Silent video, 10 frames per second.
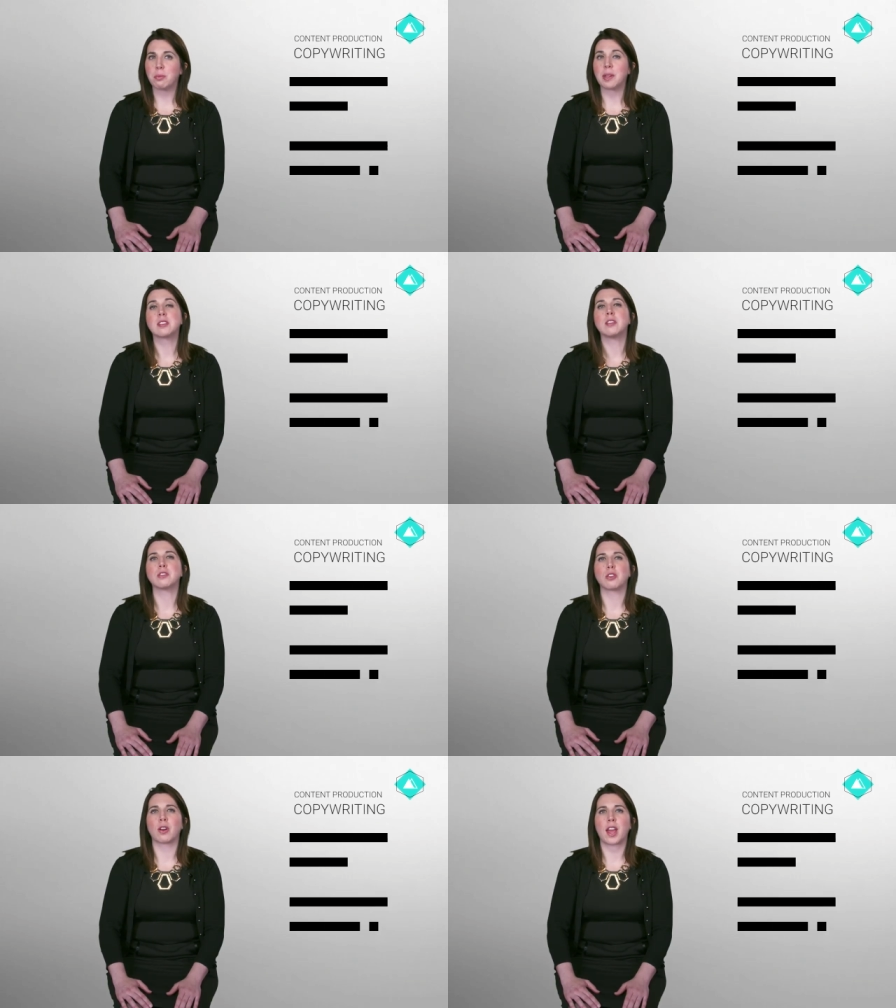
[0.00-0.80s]

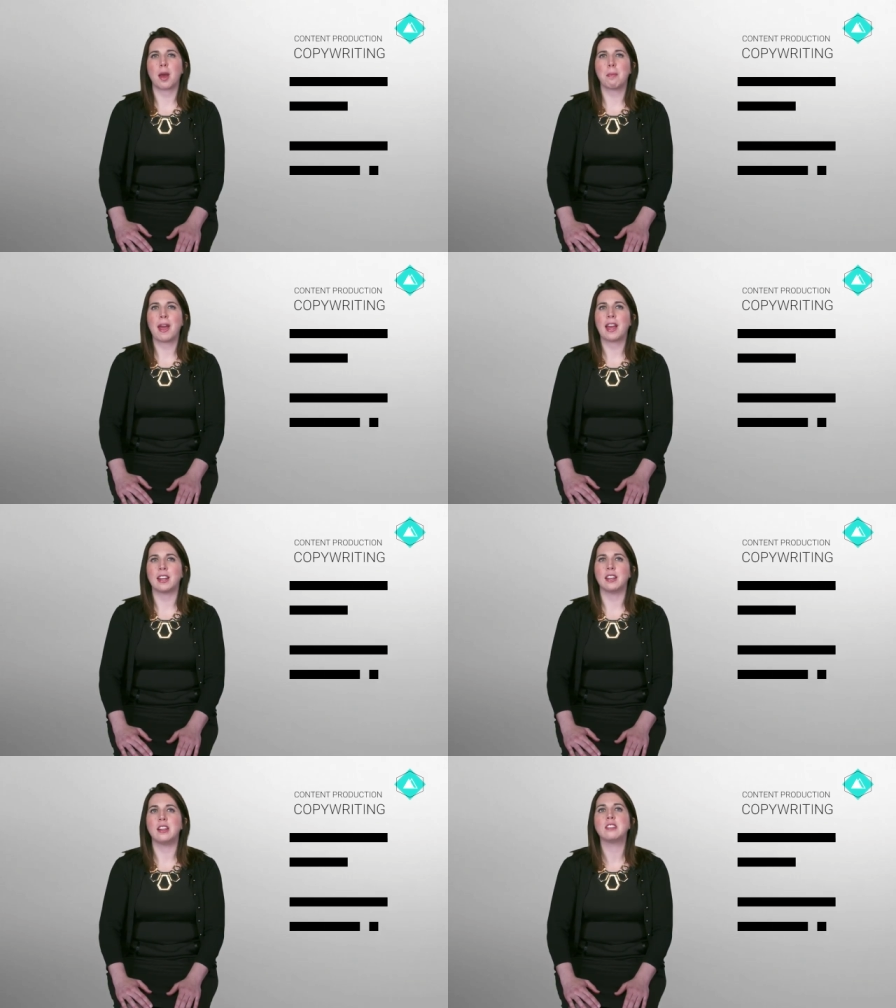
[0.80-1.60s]
business, or
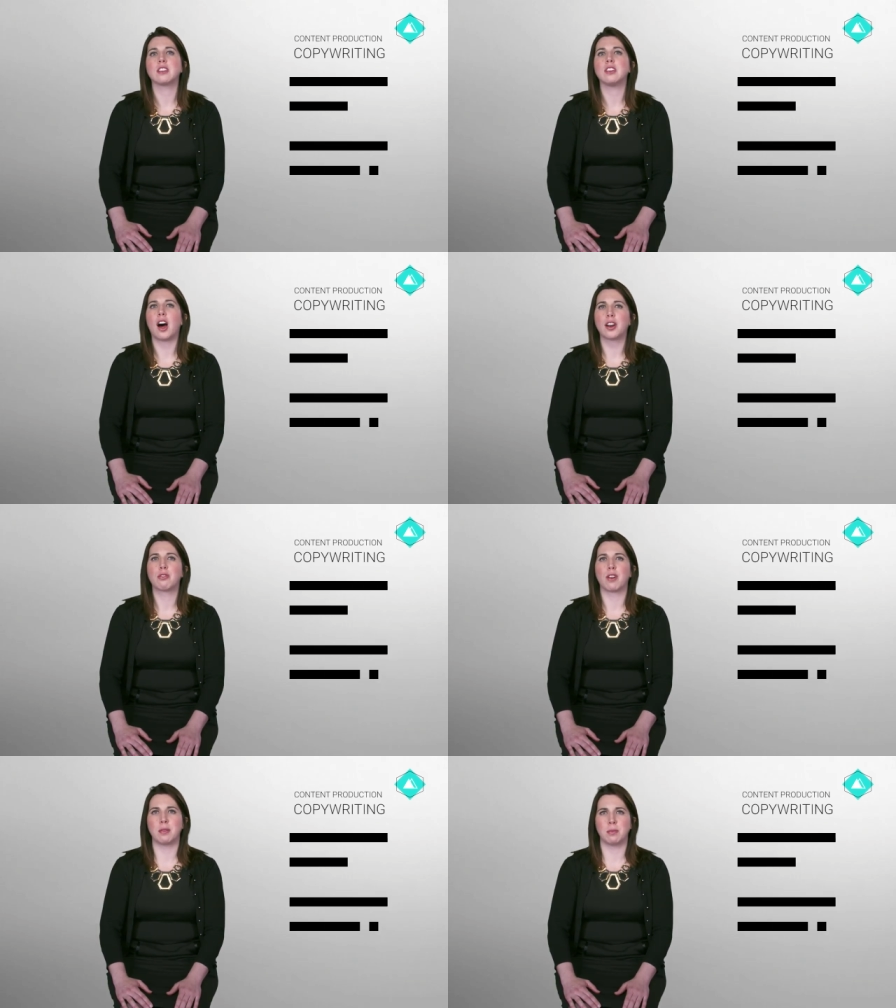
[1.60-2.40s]
campaign needs a lot
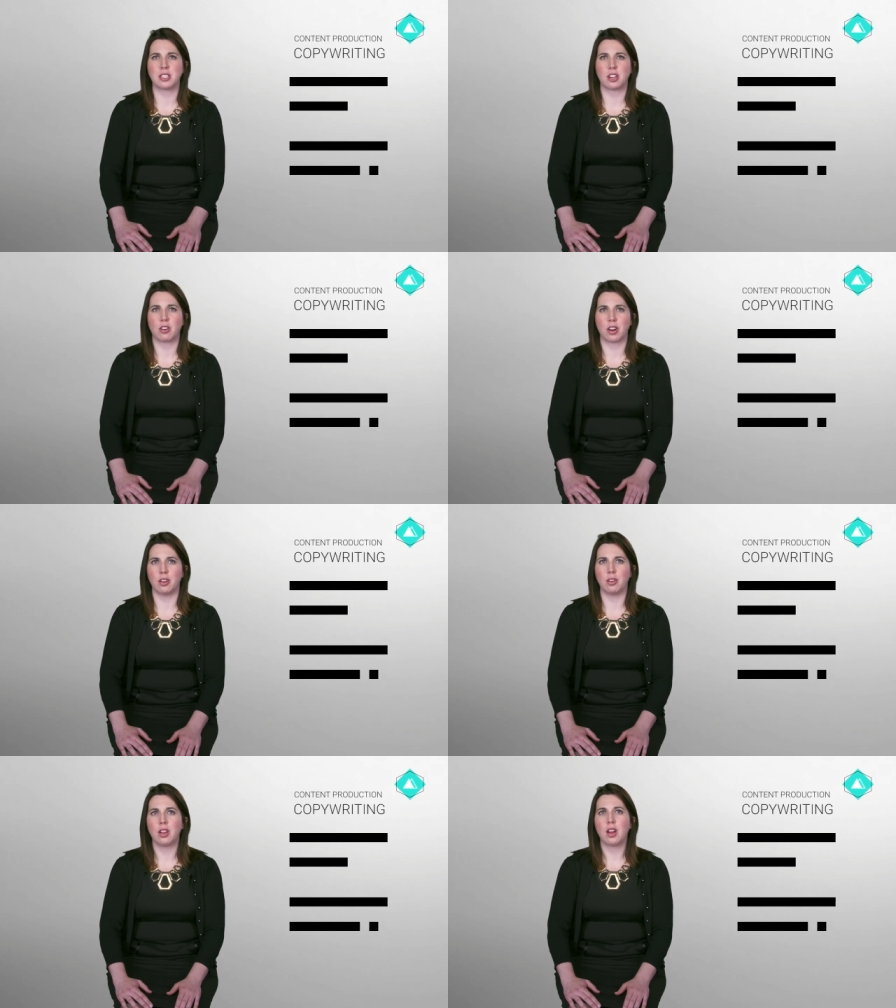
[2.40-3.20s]
of written
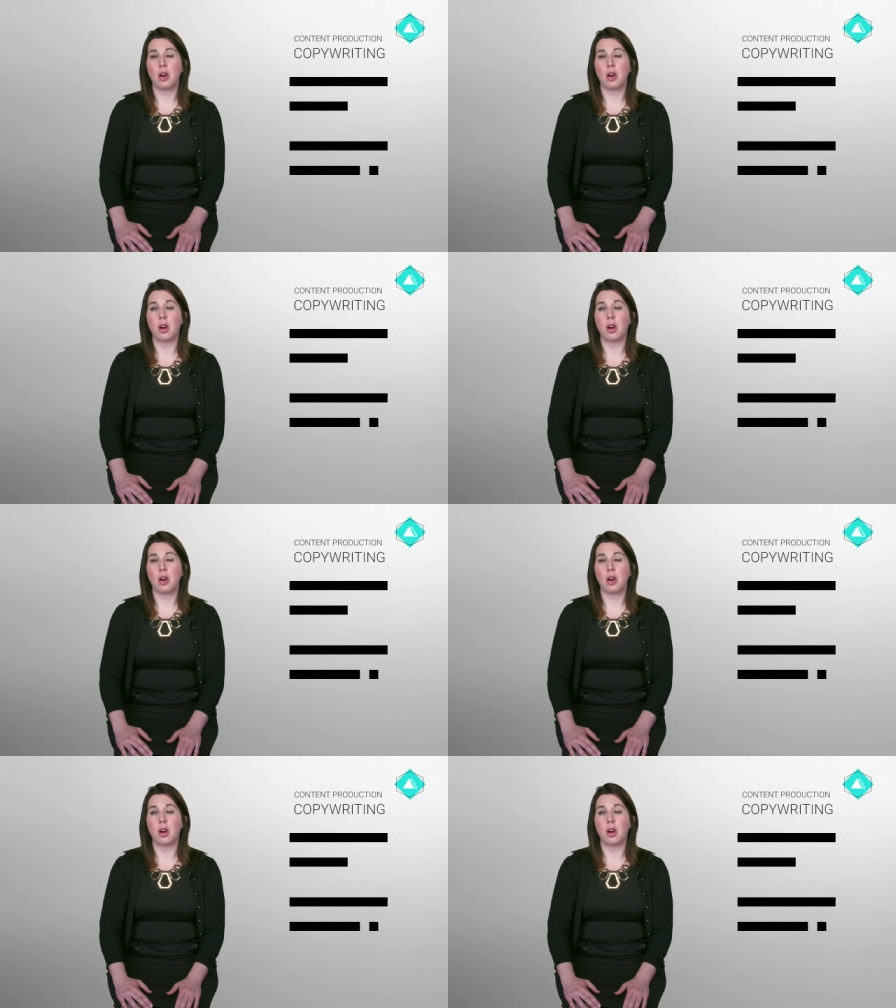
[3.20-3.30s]
material.